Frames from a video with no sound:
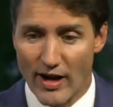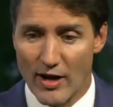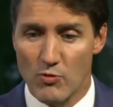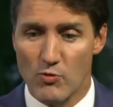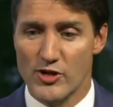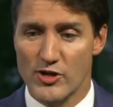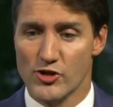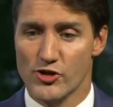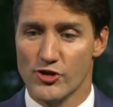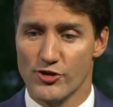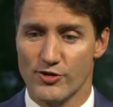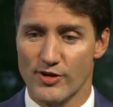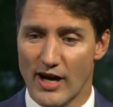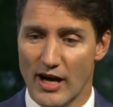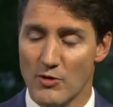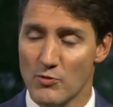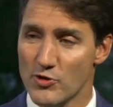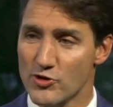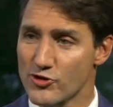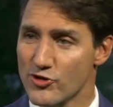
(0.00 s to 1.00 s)
I wish her
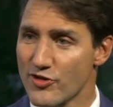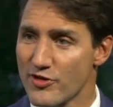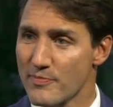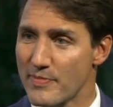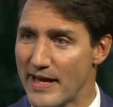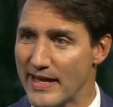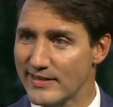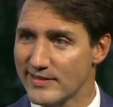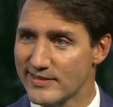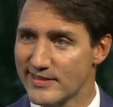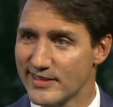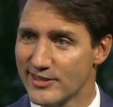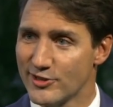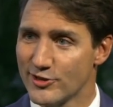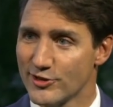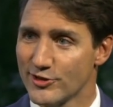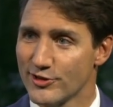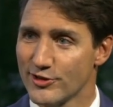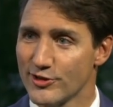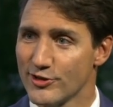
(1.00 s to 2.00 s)
the best in
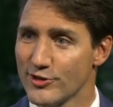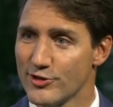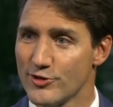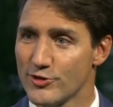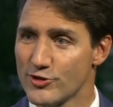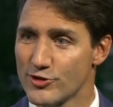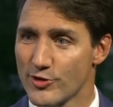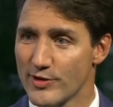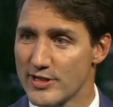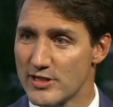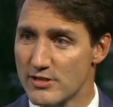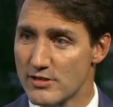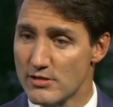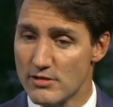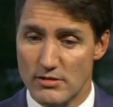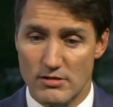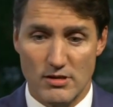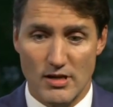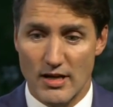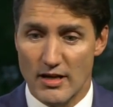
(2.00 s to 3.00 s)
her new
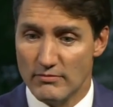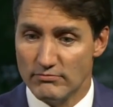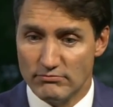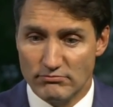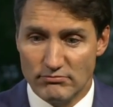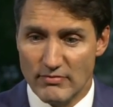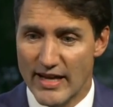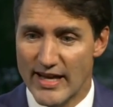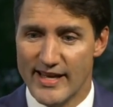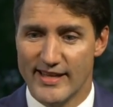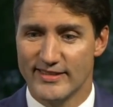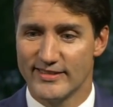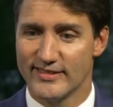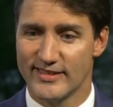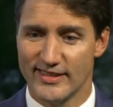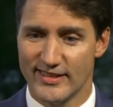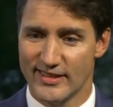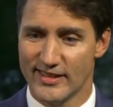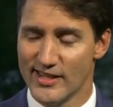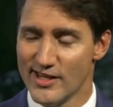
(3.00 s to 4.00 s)
choices.
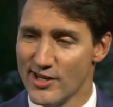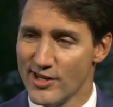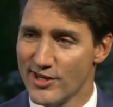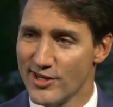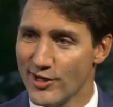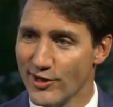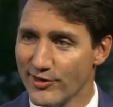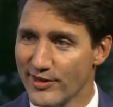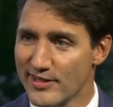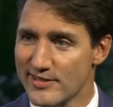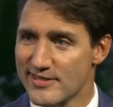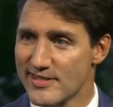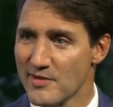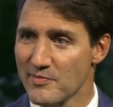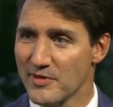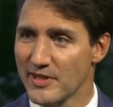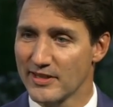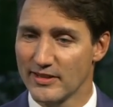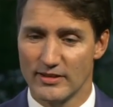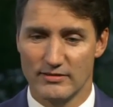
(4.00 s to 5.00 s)
That's
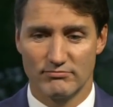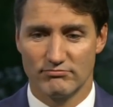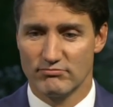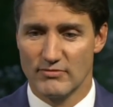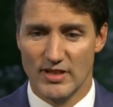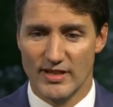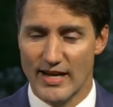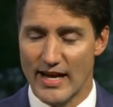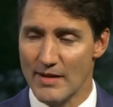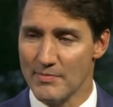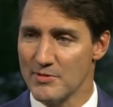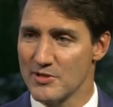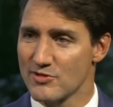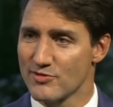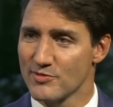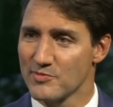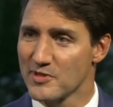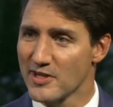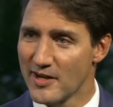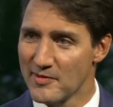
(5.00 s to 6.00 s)
something that
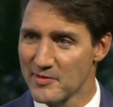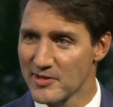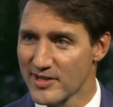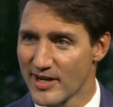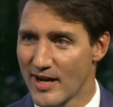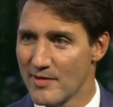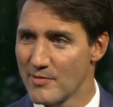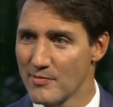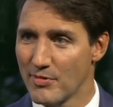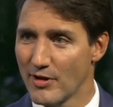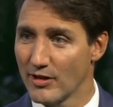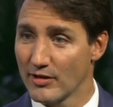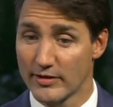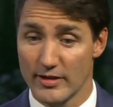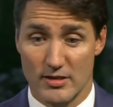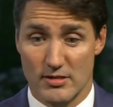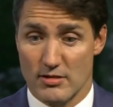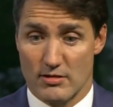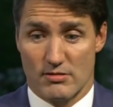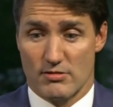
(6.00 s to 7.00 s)
happens from time to time in
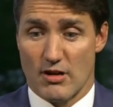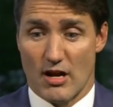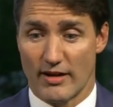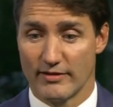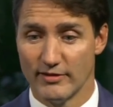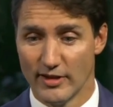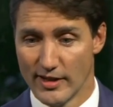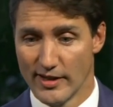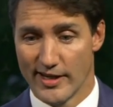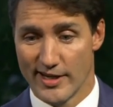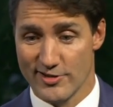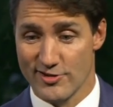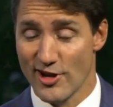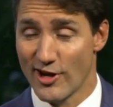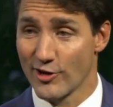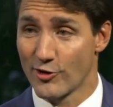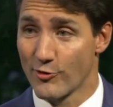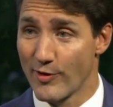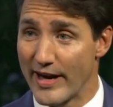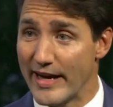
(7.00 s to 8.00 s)
politics. It's
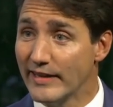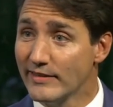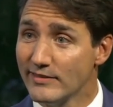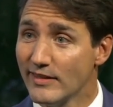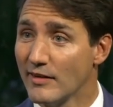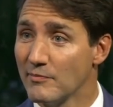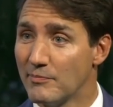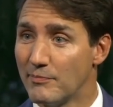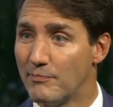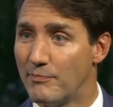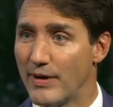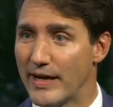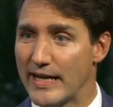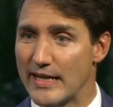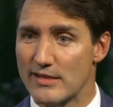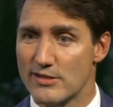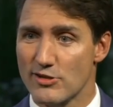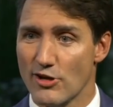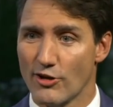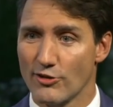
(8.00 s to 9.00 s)
not great, but
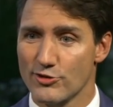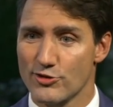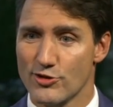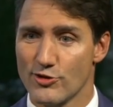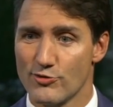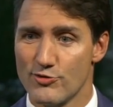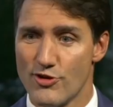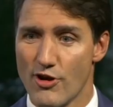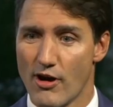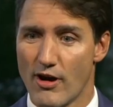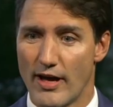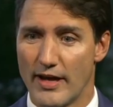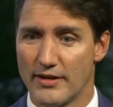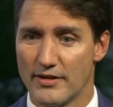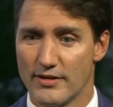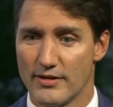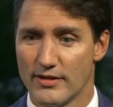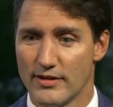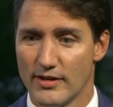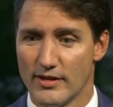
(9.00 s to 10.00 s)
it's also
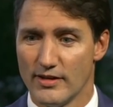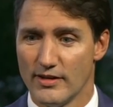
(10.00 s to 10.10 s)
not